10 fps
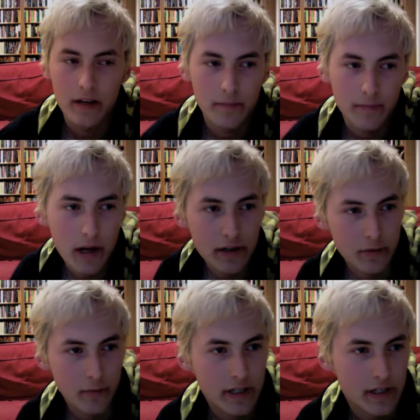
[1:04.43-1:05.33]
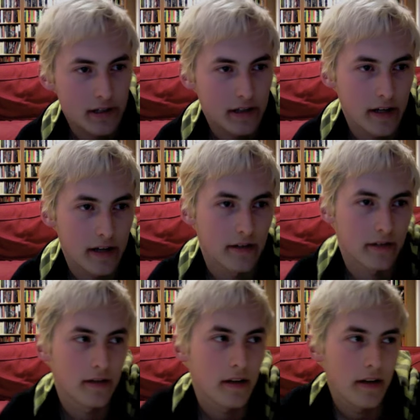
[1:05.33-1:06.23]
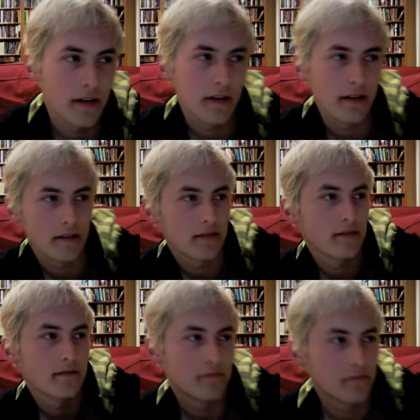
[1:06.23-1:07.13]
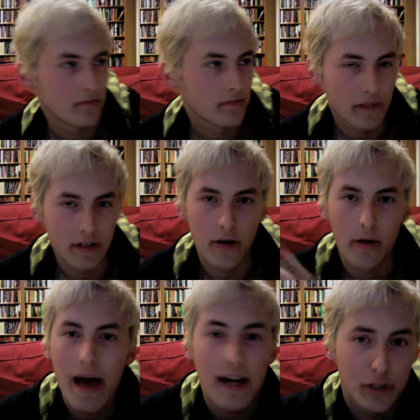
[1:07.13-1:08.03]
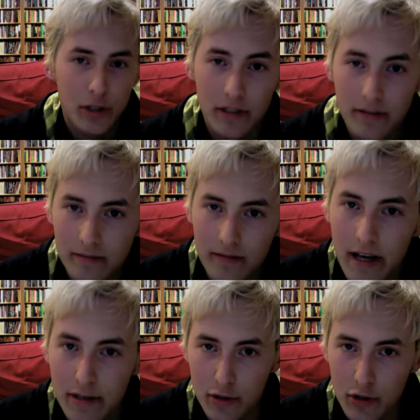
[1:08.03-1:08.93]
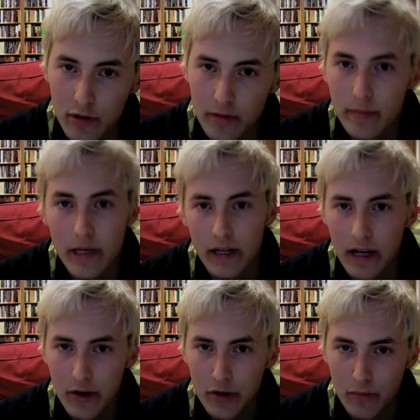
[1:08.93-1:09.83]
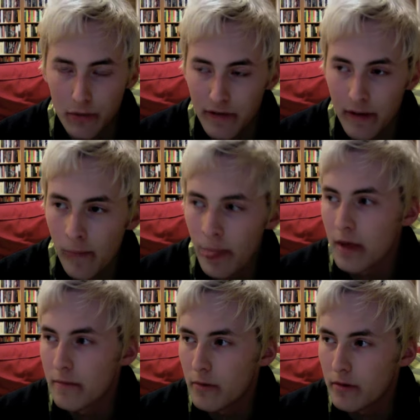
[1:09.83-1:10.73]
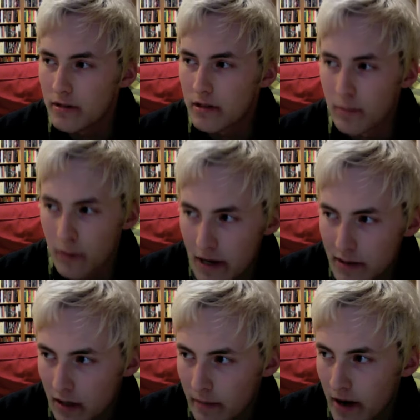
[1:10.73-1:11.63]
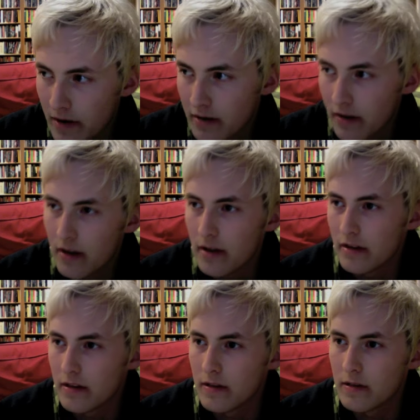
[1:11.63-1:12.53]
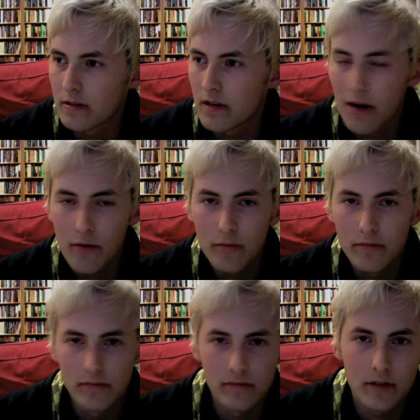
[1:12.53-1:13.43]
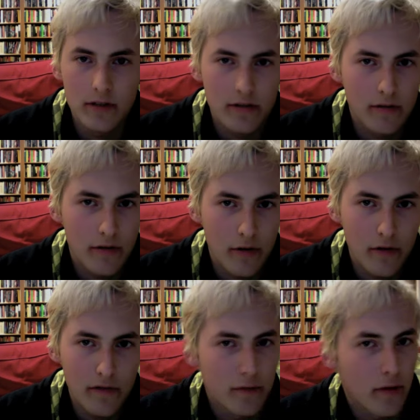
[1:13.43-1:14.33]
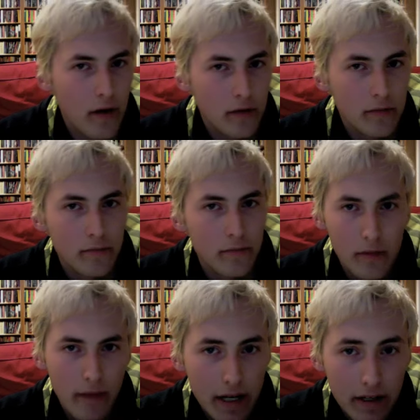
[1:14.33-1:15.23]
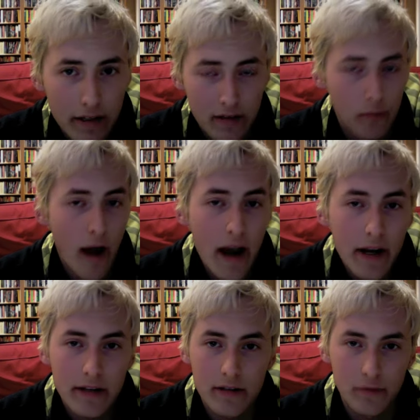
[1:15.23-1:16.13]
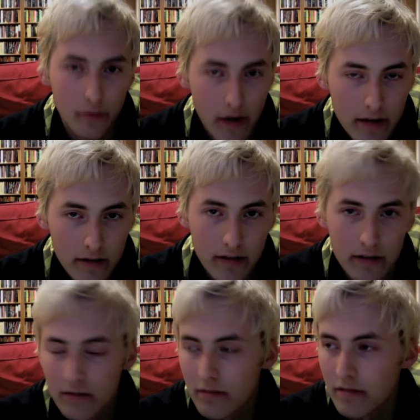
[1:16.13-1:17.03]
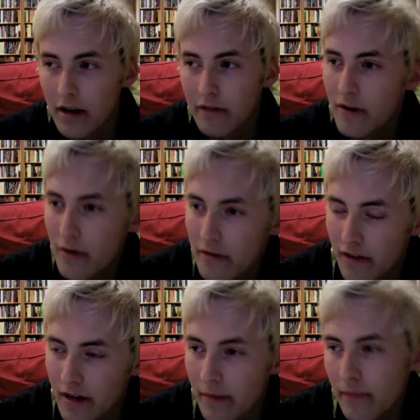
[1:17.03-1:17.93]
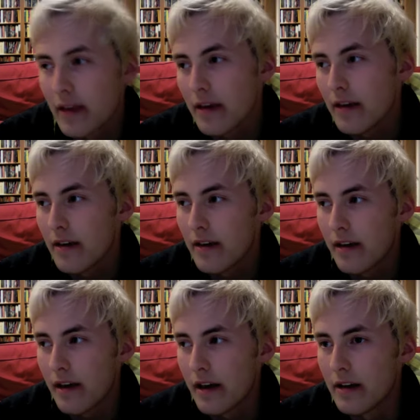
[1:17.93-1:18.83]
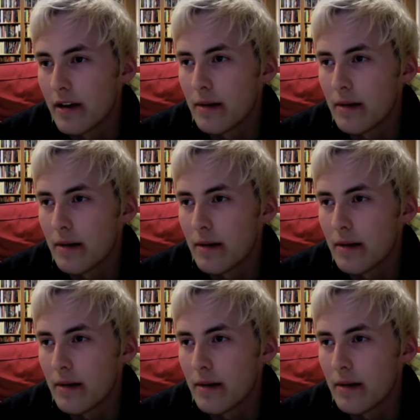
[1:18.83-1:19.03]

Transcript: plot twists and, you know, action, as it should, being an action movie. But what's surprising about it is how just overall well made it is. The writing is great, it's very funny, and